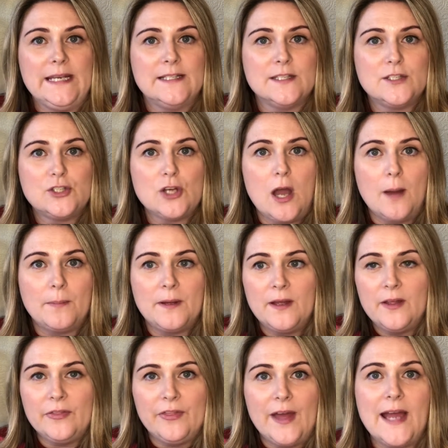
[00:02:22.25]
to stop.
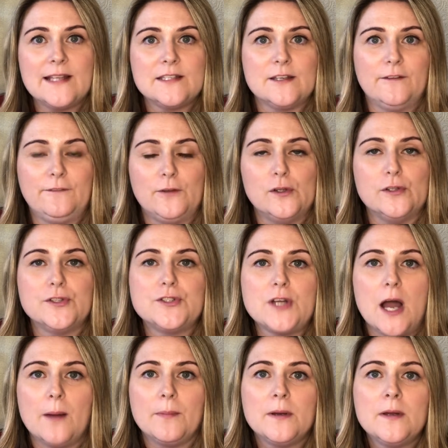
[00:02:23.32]
That's a full
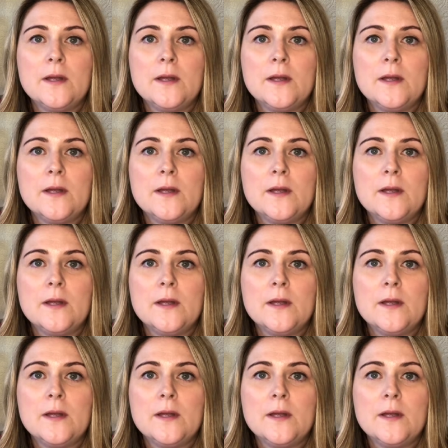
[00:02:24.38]
stop.